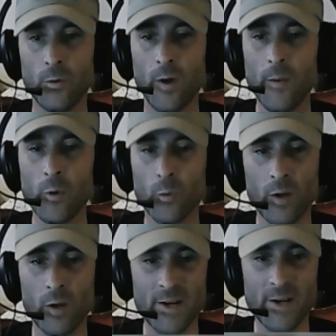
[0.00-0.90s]
I'm going to
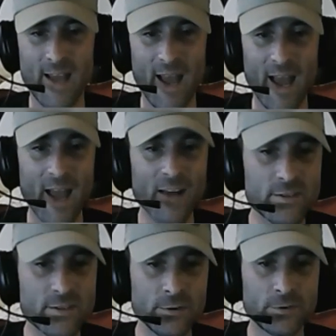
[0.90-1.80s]
work on my
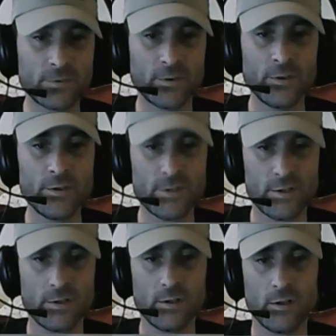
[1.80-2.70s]
tag skills
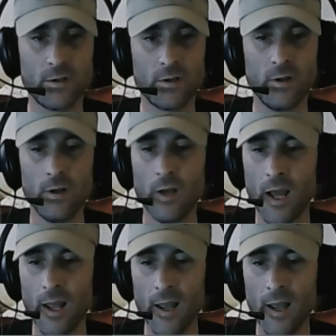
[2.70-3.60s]
first,
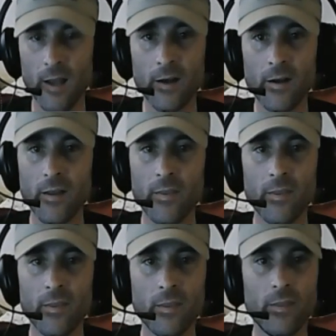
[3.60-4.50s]
and
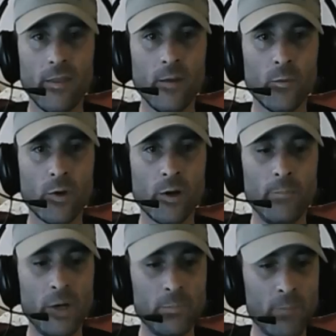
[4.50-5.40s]
then we're
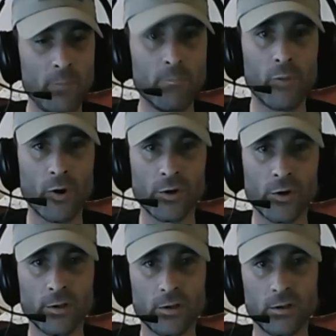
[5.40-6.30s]
going to bump up
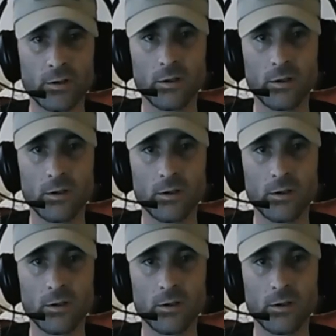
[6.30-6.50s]
barter.